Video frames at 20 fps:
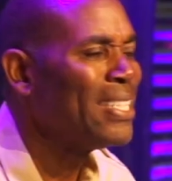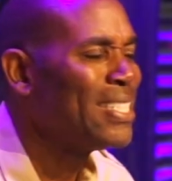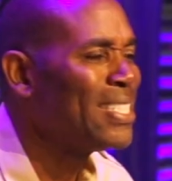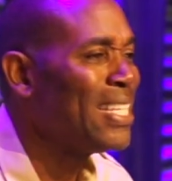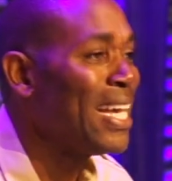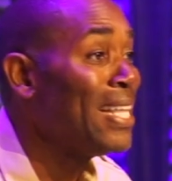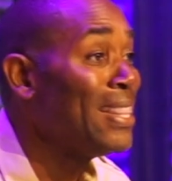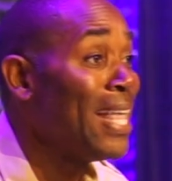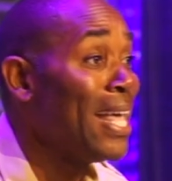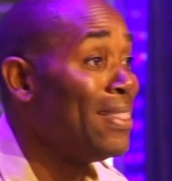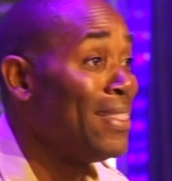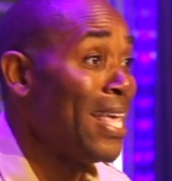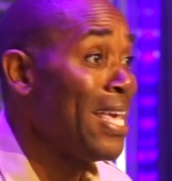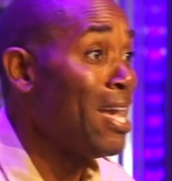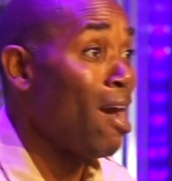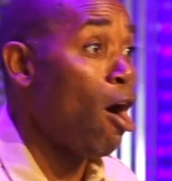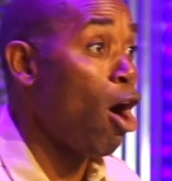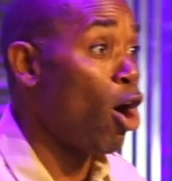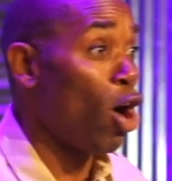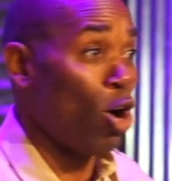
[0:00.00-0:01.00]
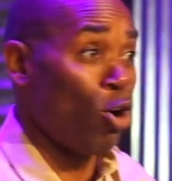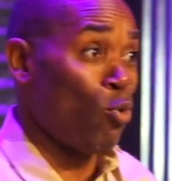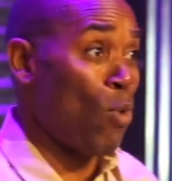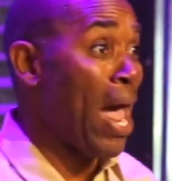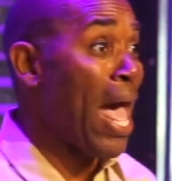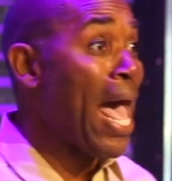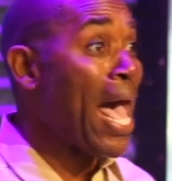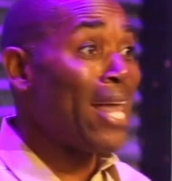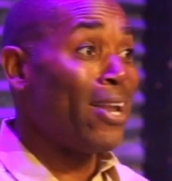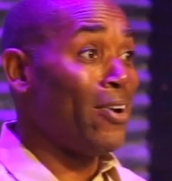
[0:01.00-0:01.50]
say that they are a
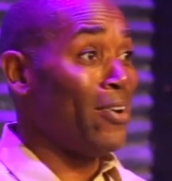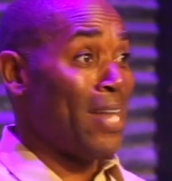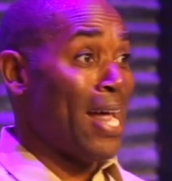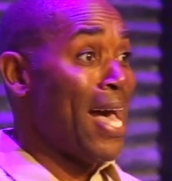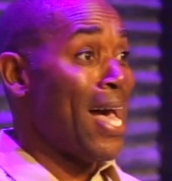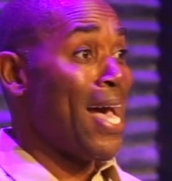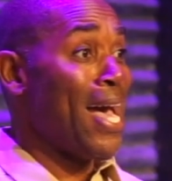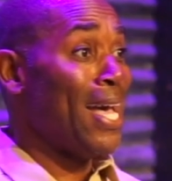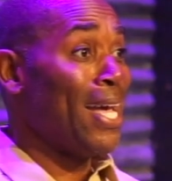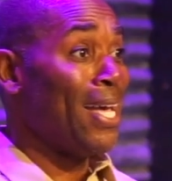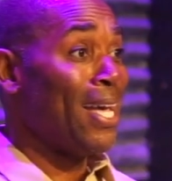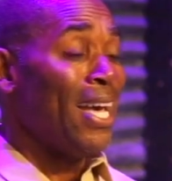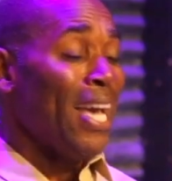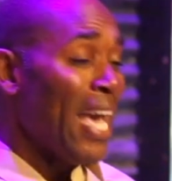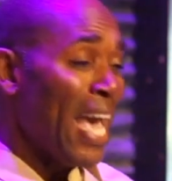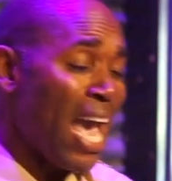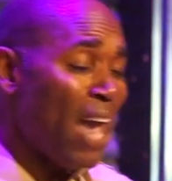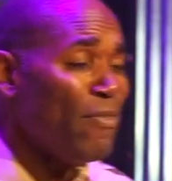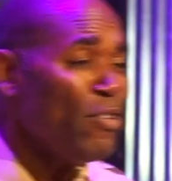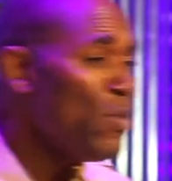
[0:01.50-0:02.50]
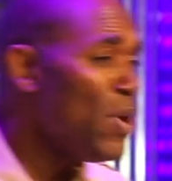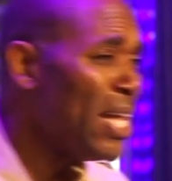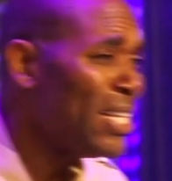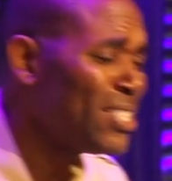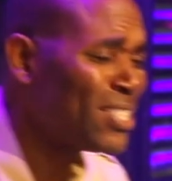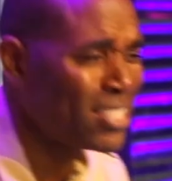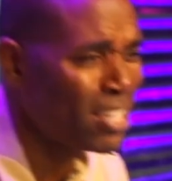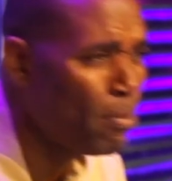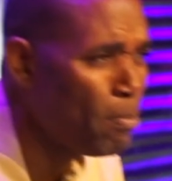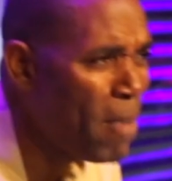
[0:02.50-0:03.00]
ride or die? Have you had
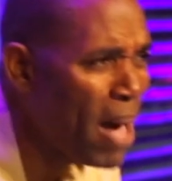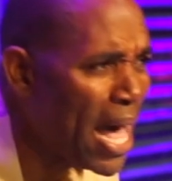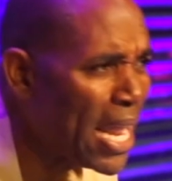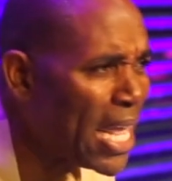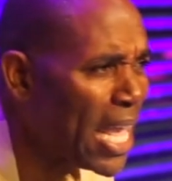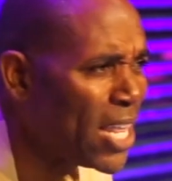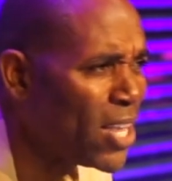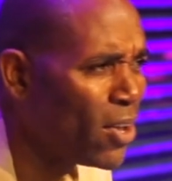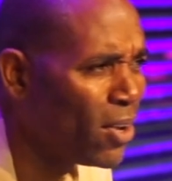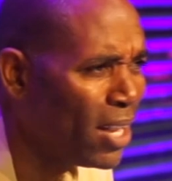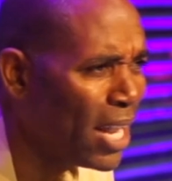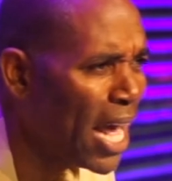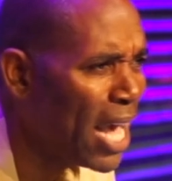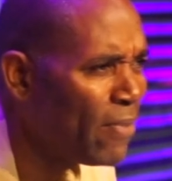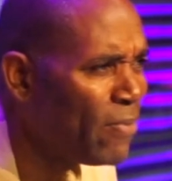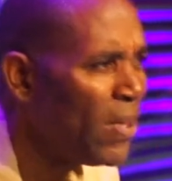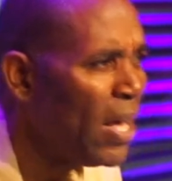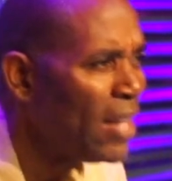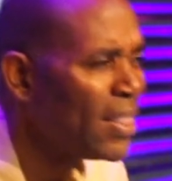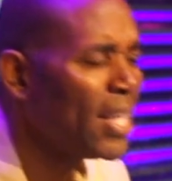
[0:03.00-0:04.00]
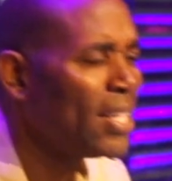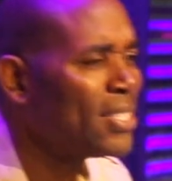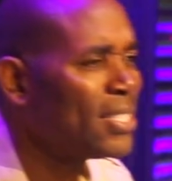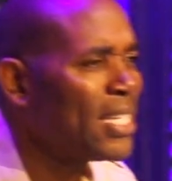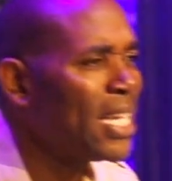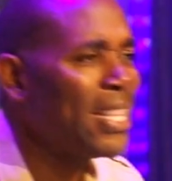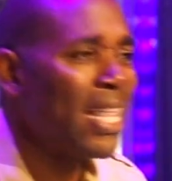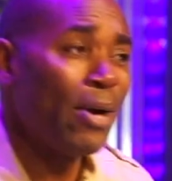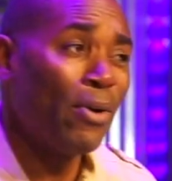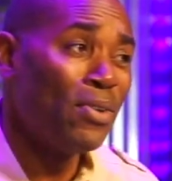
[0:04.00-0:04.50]
somebody in your life that
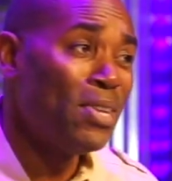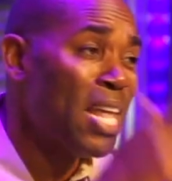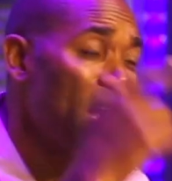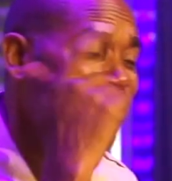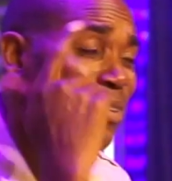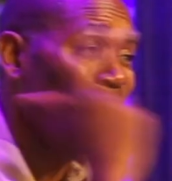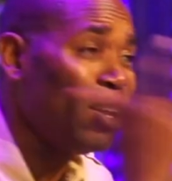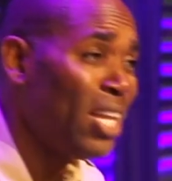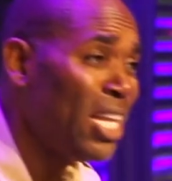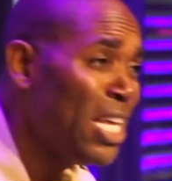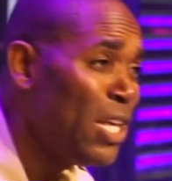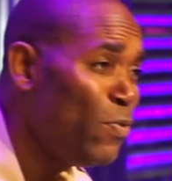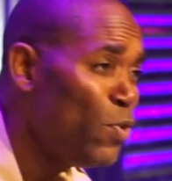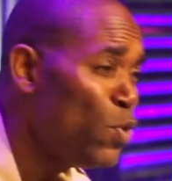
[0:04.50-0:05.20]
say they'll never leave